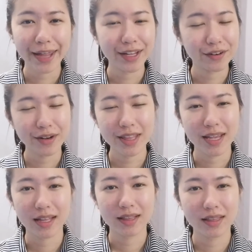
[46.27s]
I agree
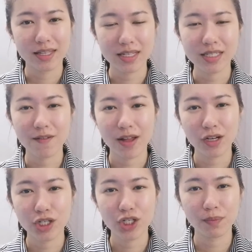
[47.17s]
that these
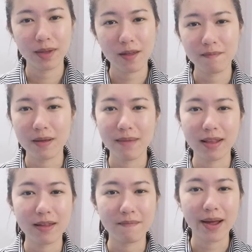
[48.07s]
values should be
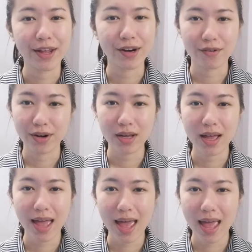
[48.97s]
implemented in my
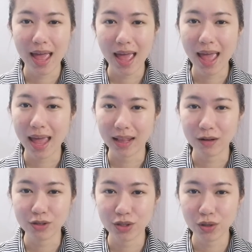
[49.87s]
career,
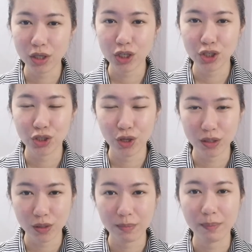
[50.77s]
and also it should
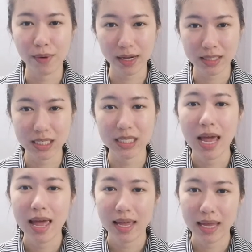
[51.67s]
also be
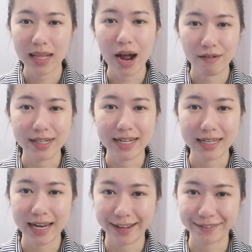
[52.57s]
practiced in our
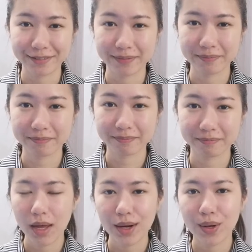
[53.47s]
daily life.
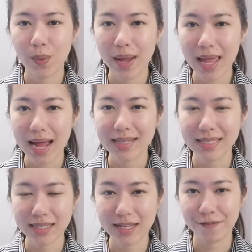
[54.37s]
The way I
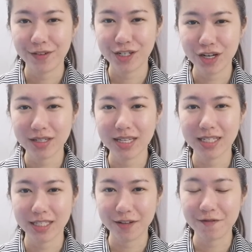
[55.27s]
think that Vitrox
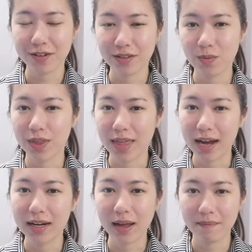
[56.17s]
is different with
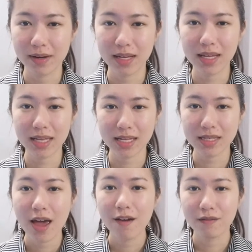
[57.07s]
other company
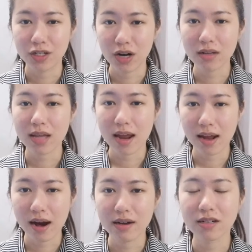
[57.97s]
is Vitrox
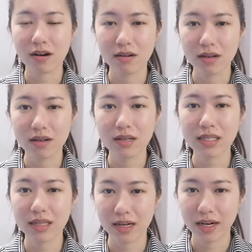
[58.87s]
encourage
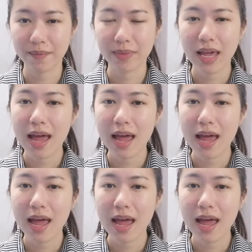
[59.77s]
continuous learning.